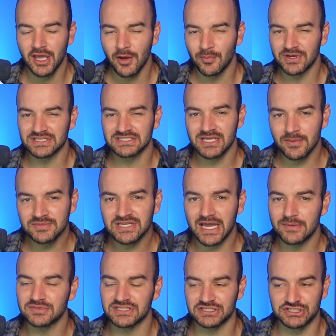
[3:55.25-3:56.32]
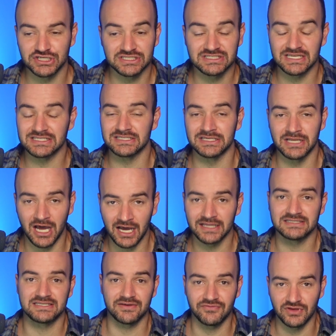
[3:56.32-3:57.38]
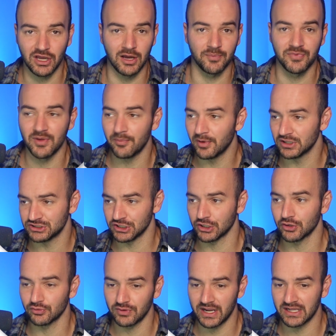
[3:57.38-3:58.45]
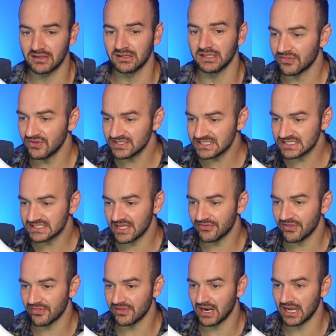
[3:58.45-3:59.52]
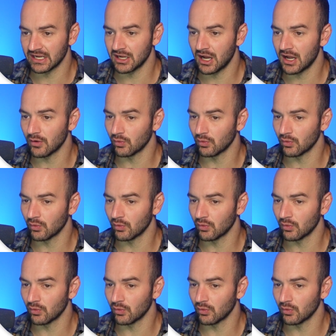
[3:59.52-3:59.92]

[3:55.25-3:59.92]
but sometimes it just does not divvy up the budget correctly. This is something that I caught